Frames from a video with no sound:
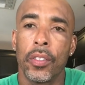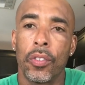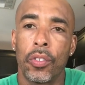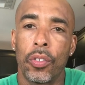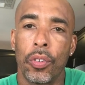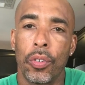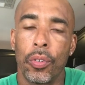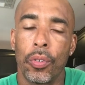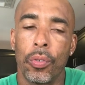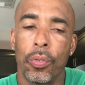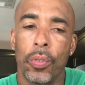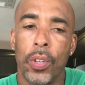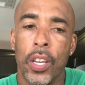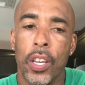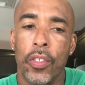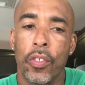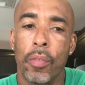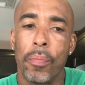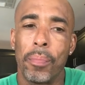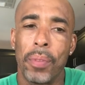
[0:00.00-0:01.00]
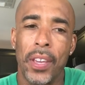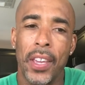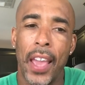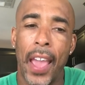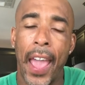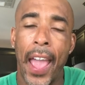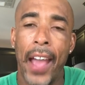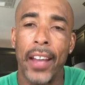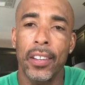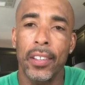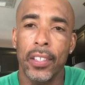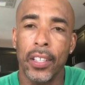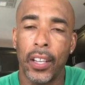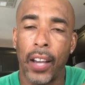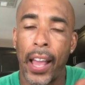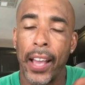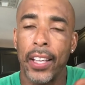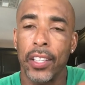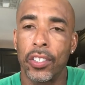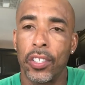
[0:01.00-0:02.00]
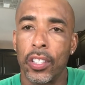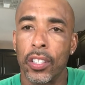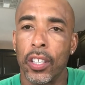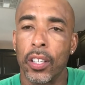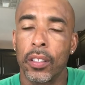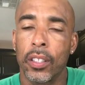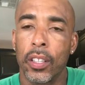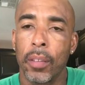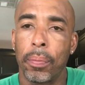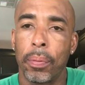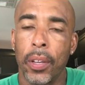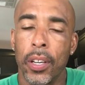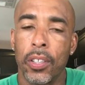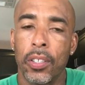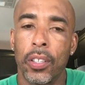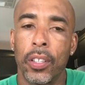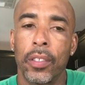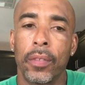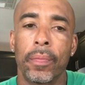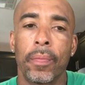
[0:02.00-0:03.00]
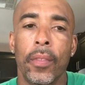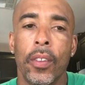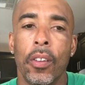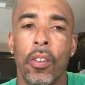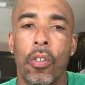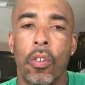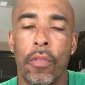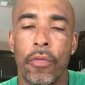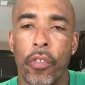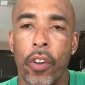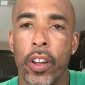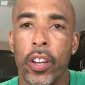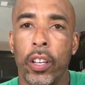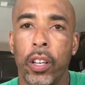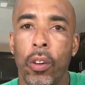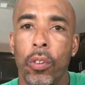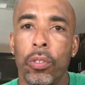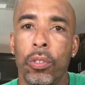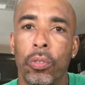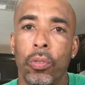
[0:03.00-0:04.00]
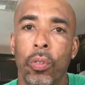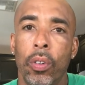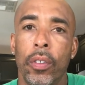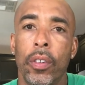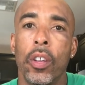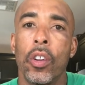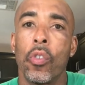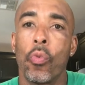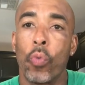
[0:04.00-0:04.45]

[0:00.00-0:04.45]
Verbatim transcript: to either be at glycogen depletion or very close to it,